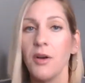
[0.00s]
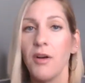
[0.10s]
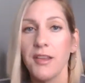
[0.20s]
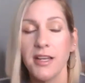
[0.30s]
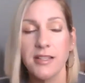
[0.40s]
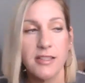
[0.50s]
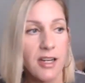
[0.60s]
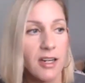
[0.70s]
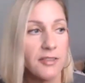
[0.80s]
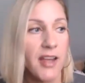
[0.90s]
all that
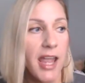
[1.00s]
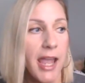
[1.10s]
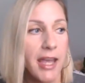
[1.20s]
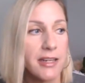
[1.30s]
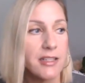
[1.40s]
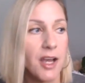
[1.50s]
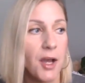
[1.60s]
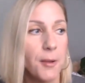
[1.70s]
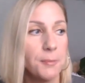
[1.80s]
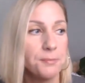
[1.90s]
stuff. And
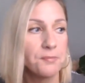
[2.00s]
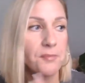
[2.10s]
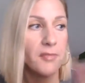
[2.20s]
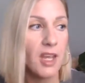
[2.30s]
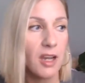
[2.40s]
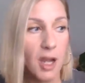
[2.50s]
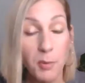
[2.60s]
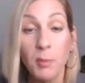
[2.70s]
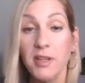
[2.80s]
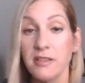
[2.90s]
a
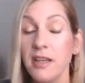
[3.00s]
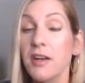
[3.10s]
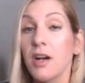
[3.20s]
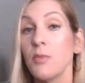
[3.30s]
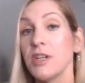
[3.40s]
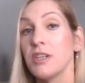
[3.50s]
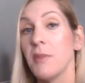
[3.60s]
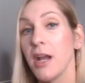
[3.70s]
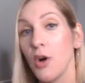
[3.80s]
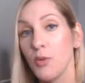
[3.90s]
couple months later, I went to
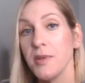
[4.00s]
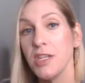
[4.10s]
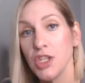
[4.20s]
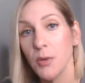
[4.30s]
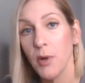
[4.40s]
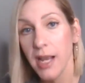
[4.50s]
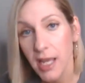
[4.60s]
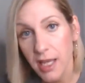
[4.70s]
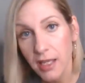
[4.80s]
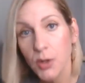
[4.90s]
my
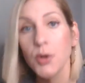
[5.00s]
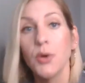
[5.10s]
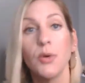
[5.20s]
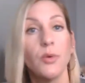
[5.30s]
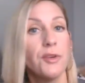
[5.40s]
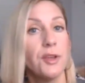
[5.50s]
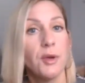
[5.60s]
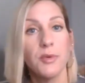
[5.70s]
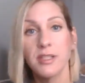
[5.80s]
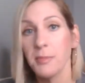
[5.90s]
OBGYN, who,
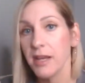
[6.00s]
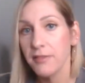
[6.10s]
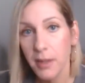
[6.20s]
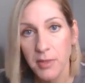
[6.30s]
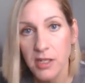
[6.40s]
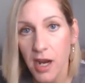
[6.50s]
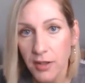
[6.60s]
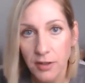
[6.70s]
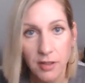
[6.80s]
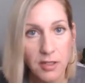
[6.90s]
was my family
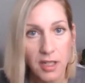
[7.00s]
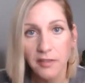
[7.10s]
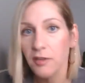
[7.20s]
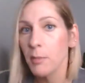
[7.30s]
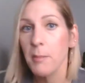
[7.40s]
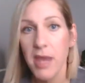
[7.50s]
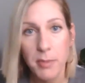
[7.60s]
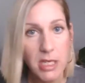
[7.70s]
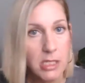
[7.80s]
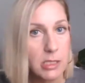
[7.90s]
doctor, delivered my
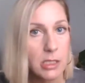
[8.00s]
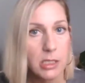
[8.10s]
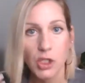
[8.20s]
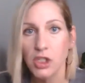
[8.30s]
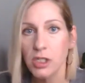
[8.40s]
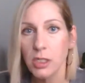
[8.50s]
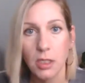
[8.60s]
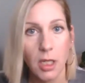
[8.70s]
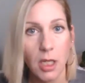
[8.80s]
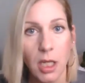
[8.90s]
babies, just
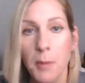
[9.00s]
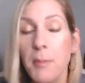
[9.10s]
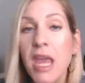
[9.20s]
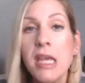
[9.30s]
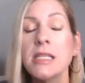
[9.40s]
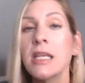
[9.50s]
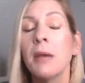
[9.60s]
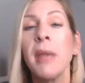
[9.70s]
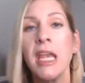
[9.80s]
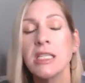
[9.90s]
an amazing,
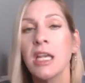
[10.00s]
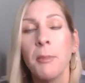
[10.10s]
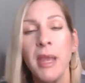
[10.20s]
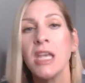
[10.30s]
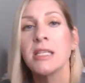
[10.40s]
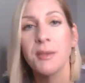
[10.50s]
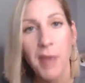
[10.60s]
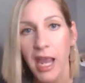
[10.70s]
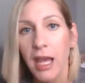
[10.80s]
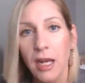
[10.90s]
amazing, amazing
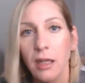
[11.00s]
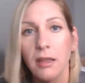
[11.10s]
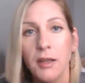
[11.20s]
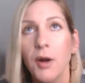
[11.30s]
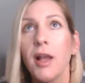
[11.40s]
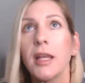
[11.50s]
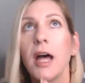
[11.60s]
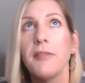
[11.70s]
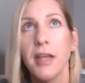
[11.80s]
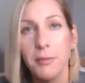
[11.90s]
man. I
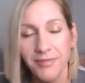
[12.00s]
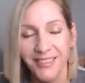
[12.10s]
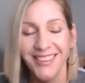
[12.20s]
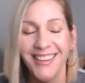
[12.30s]
love him.